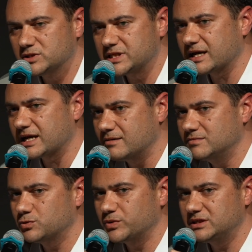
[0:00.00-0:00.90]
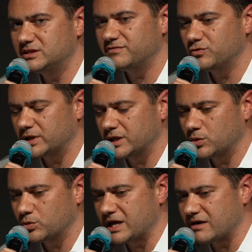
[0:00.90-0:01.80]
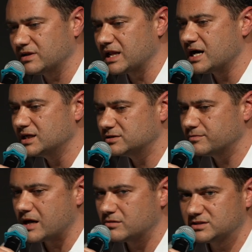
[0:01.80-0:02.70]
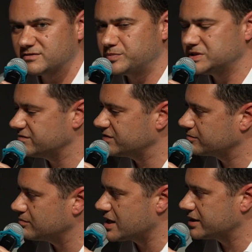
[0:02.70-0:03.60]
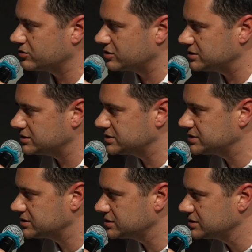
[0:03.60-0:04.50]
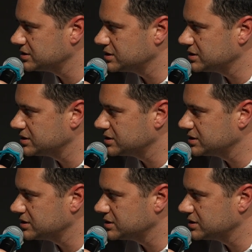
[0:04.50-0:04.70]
was that come 2040 we would have large amounts of Pacific migrants